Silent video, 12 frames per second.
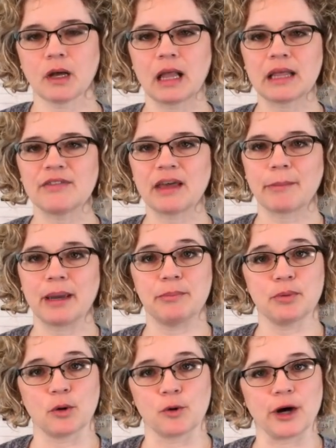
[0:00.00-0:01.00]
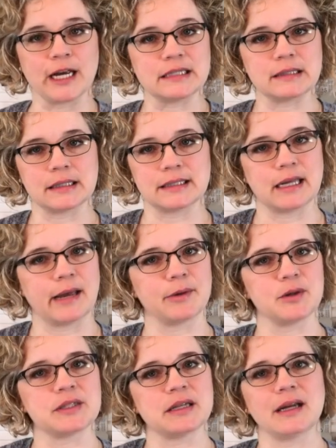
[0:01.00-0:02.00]
All of that might progress as time
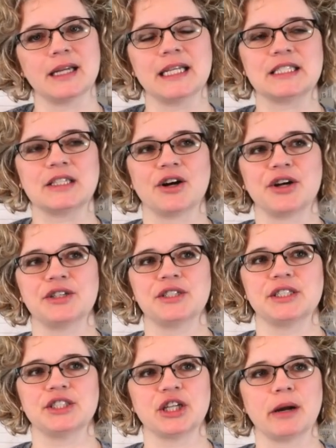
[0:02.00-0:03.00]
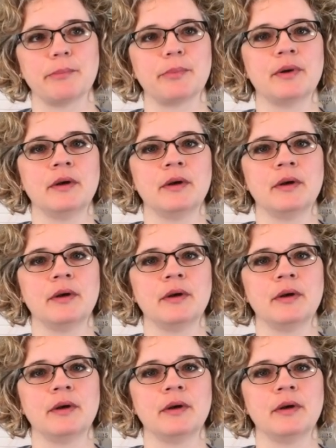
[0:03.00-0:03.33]
goes on. It's hard to jump